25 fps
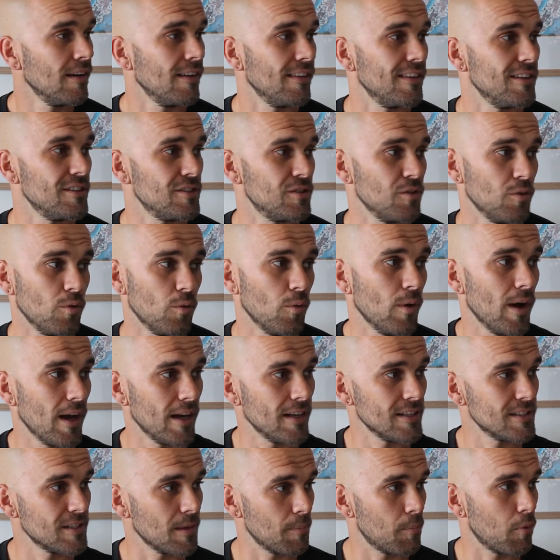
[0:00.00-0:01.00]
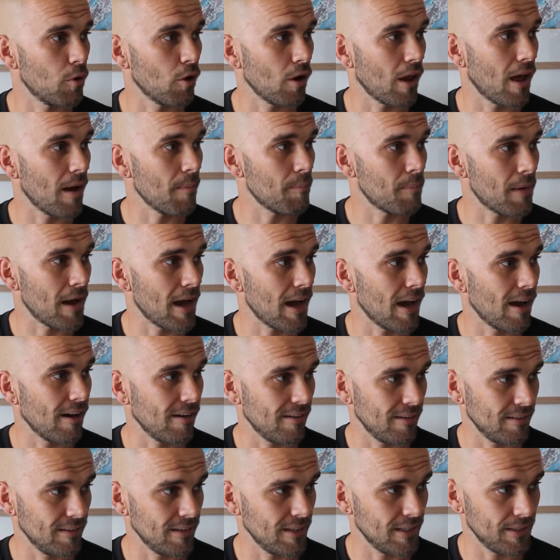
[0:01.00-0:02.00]
There's always a pull-up
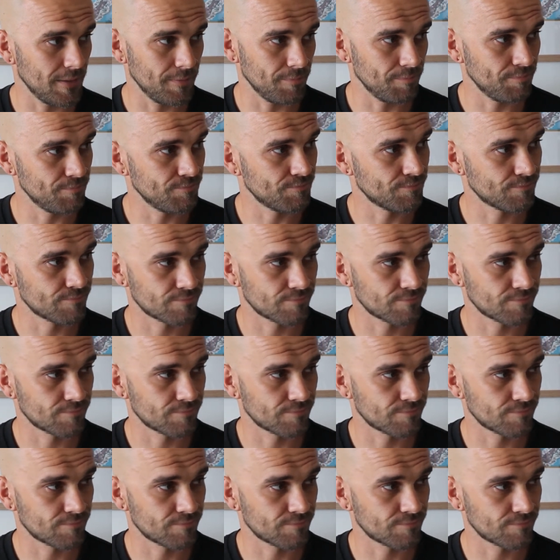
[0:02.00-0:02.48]
bar and then